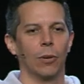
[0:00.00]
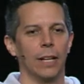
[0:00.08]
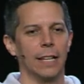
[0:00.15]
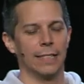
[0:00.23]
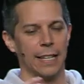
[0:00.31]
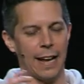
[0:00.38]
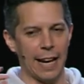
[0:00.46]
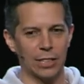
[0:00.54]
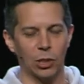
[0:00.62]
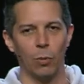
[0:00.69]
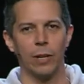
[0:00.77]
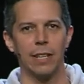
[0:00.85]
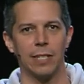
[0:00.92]
is in Acts
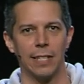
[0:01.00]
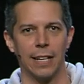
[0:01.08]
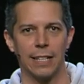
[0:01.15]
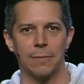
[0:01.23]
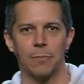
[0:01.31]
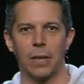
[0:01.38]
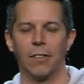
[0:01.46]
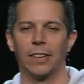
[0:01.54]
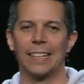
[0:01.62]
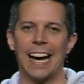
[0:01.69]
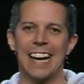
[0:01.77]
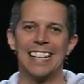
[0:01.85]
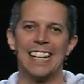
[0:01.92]
26 of a
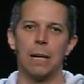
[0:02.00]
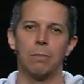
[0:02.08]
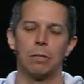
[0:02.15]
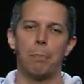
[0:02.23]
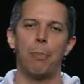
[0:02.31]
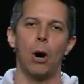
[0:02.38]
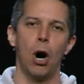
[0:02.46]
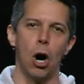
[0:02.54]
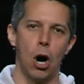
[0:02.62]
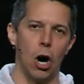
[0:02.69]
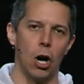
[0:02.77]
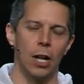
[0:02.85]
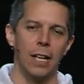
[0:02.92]
guy named
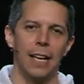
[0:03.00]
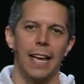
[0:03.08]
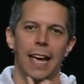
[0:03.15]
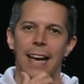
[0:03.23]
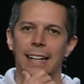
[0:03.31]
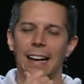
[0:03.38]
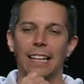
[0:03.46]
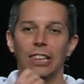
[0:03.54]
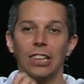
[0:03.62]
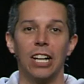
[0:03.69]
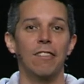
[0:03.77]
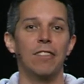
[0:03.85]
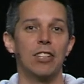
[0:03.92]
Paul. And I
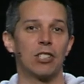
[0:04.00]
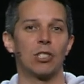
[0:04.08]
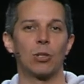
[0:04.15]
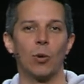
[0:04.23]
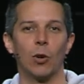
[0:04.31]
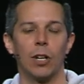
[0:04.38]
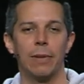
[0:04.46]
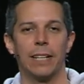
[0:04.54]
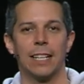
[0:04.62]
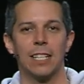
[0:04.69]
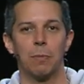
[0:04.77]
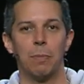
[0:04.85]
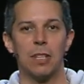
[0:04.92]
love this story
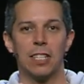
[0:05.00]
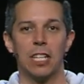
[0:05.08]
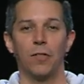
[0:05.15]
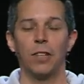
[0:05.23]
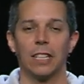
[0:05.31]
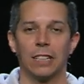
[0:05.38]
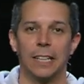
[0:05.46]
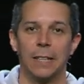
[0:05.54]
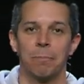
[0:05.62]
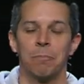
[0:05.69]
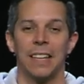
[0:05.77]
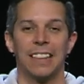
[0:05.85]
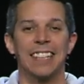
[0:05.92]
because specifically,
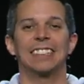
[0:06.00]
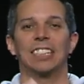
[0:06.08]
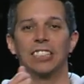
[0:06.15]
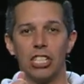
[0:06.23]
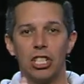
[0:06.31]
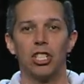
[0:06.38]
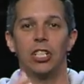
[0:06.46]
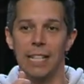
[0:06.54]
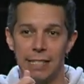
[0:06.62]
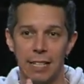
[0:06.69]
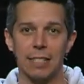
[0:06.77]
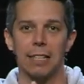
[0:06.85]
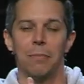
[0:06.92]
this is a
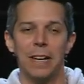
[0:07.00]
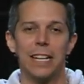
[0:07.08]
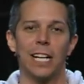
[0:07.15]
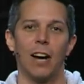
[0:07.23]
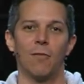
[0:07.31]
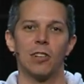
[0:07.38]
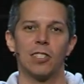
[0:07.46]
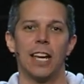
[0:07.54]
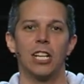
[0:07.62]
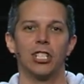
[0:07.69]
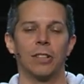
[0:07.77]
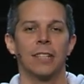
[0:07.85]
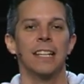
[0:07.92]
Jesus and me
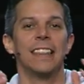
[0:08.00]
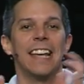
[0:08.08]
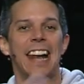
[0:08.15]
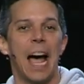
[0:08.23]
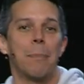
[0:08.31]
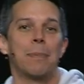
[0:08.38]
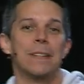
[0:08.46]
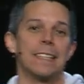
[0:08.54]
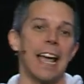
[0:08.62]
conversation that happens